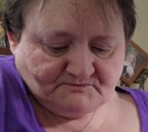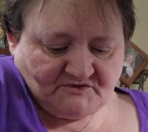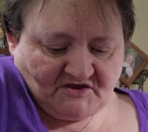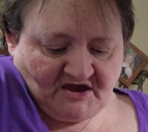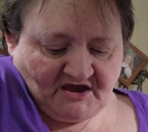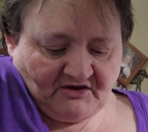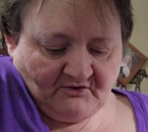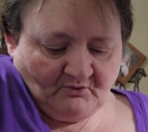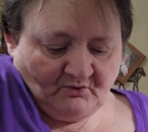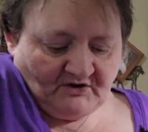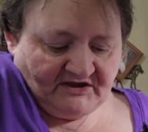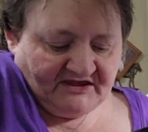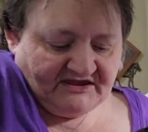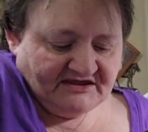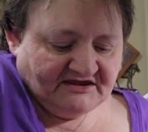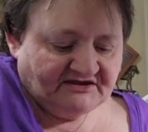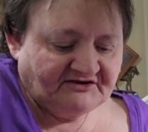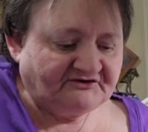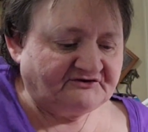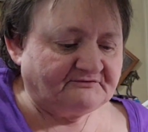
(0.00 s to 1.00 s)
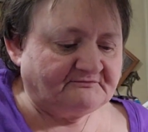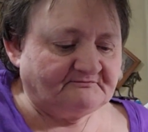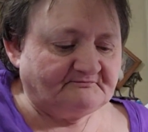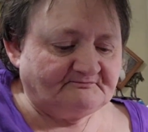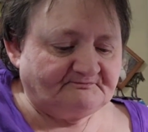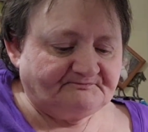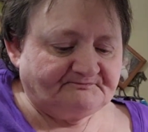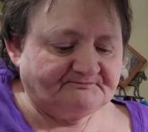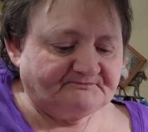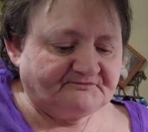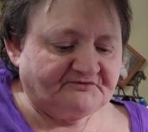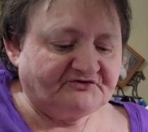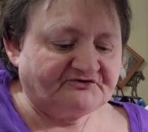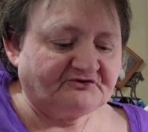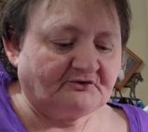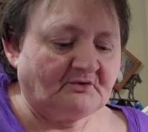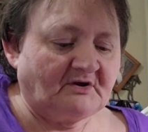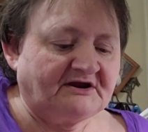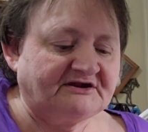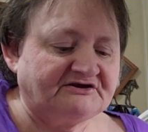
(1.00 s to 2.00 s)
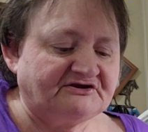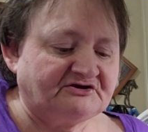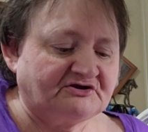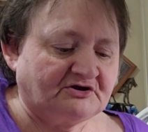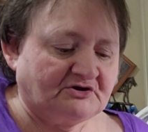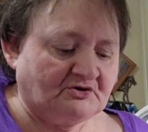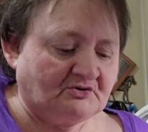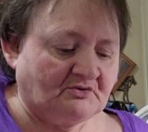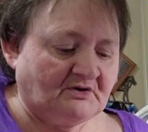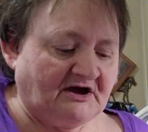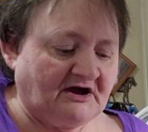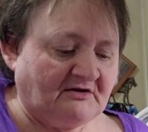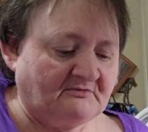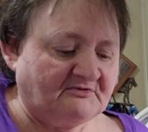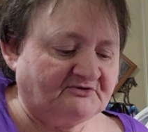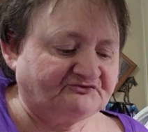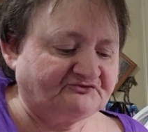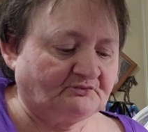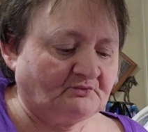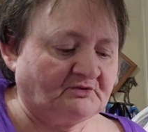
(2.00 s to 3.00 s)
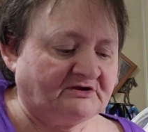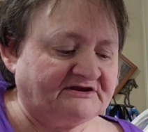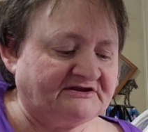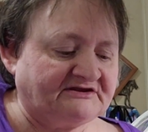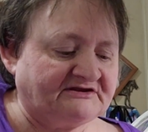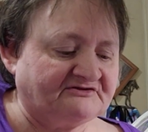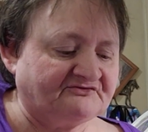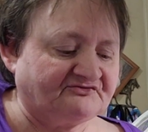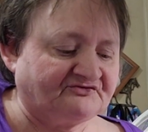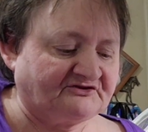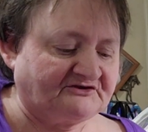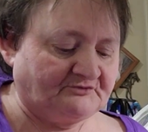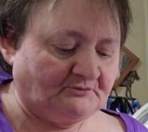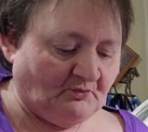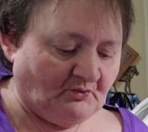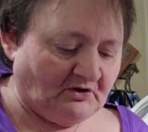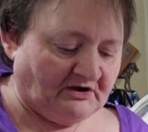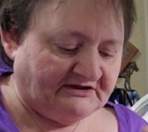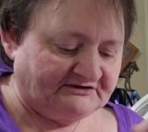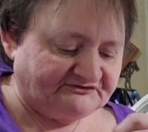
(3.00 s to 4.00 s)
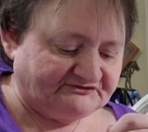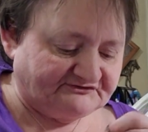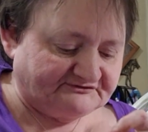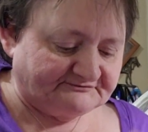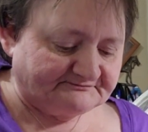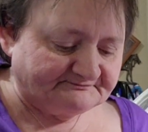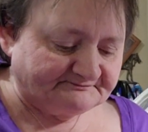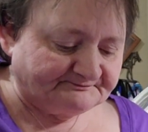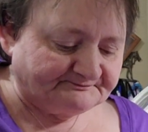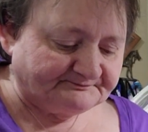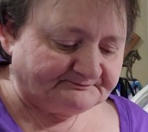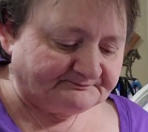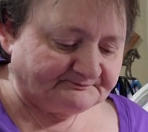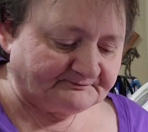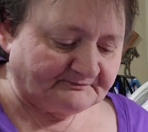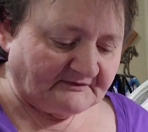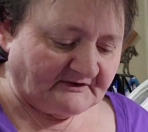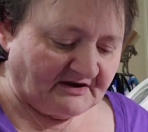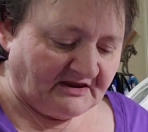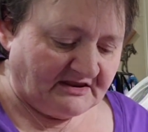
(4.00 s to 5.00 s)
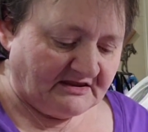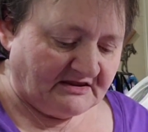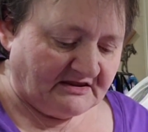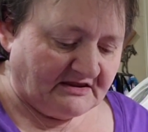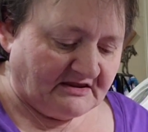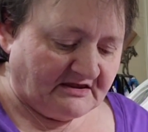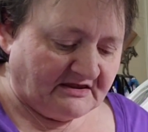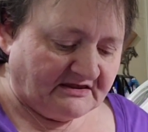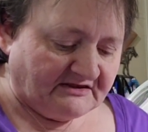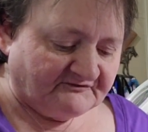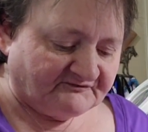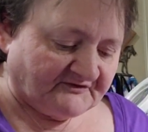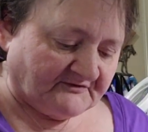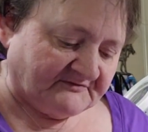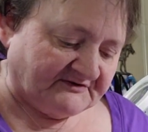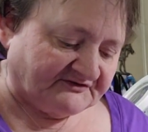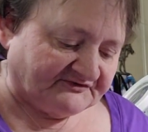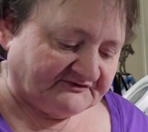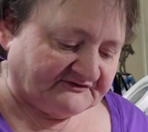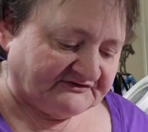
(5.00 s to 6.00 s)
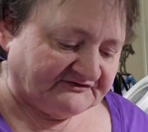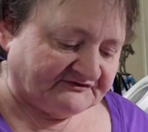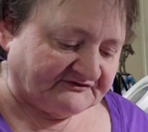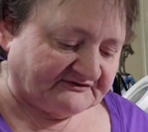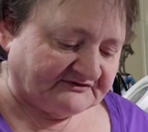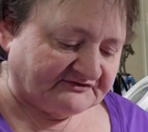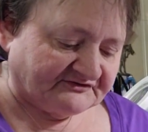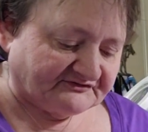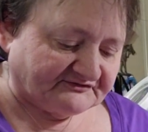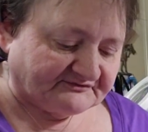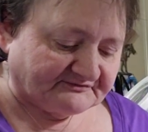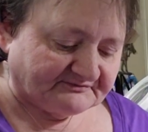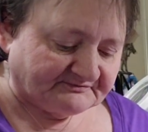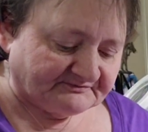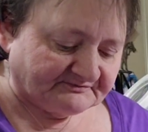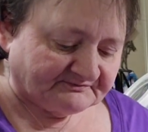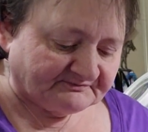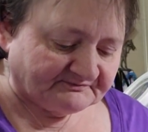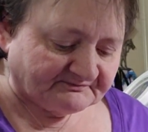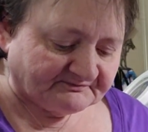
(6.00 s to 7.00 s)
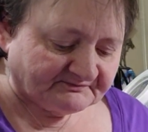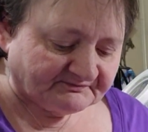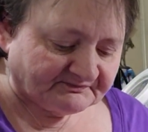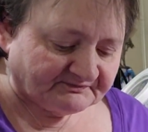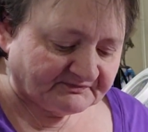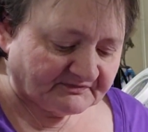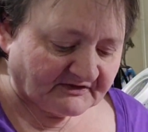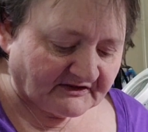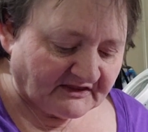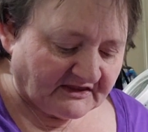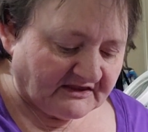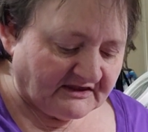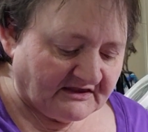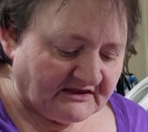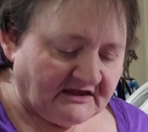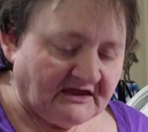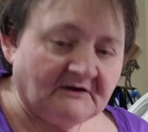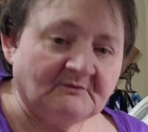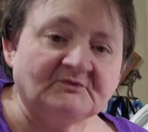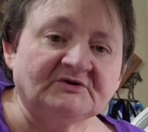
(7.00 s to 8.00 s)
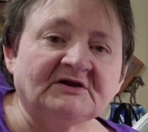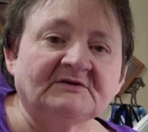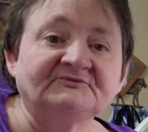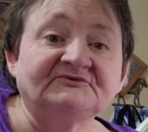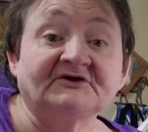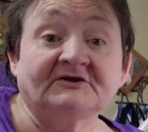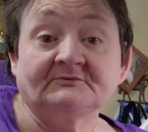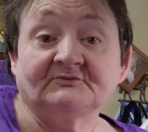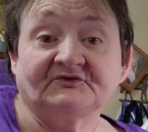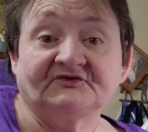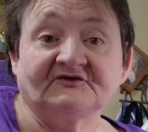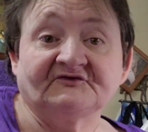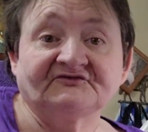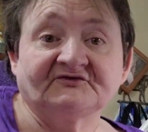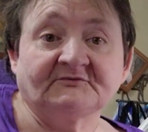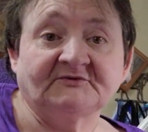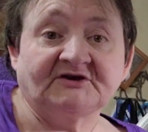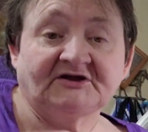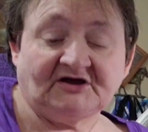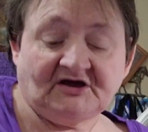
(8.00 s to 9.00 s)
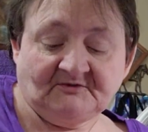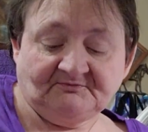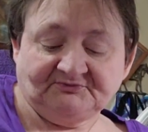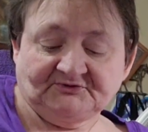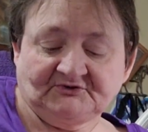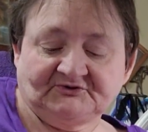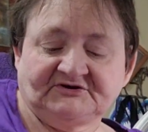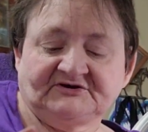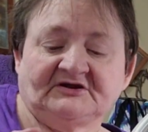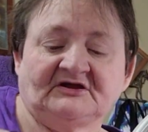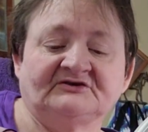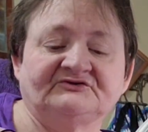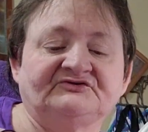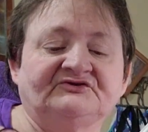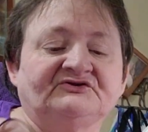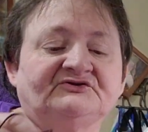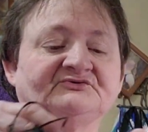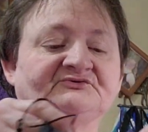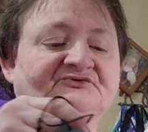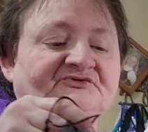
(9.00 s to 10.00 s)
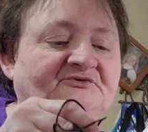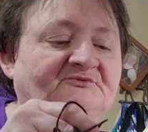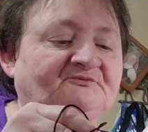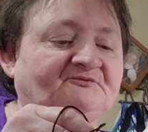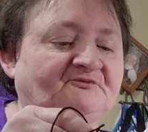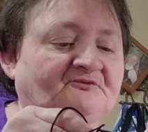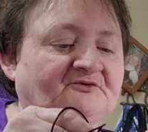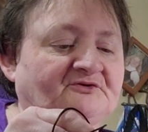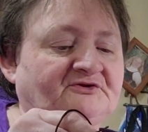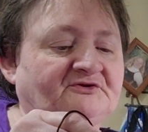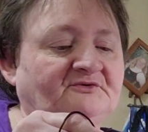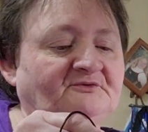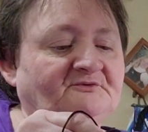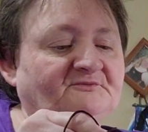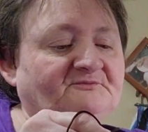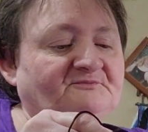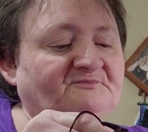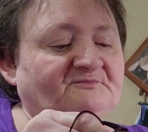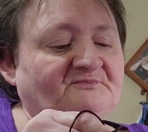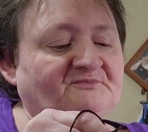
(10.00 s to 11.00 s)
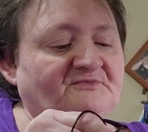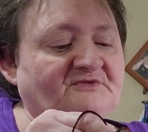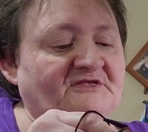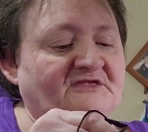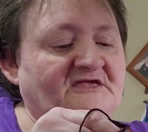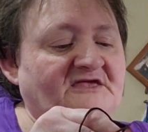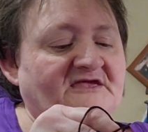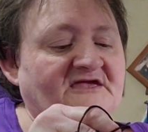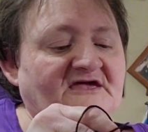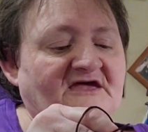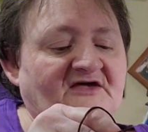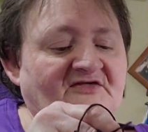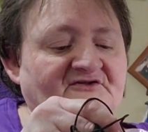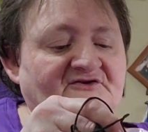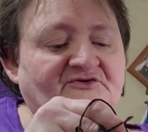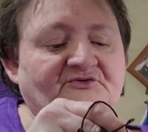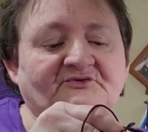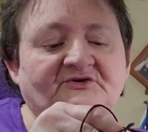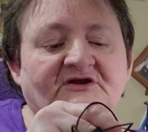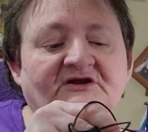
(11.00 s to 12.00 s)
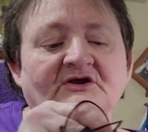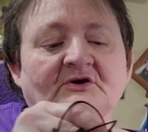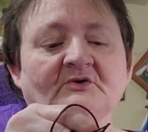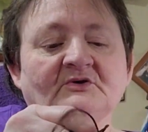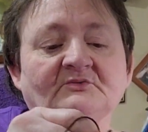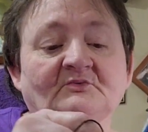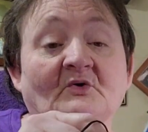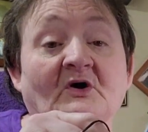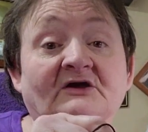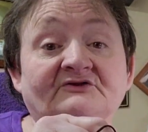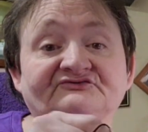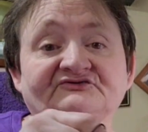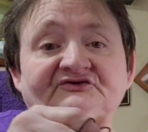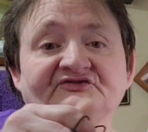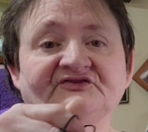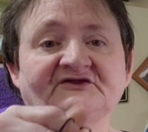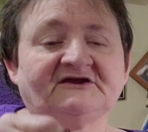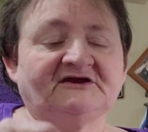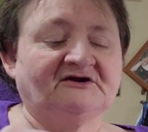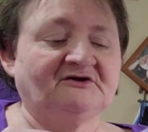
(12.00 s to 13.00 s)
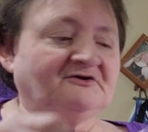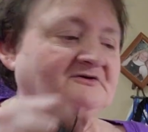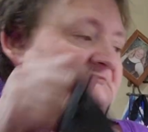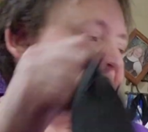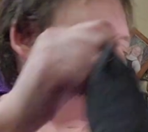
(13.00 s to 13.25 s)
I weigh it so I know how much weight is in what, if that makes any sense. And when I'm done with this, I'm going to upload it onto YouTube for you. And then you can go and watch it there.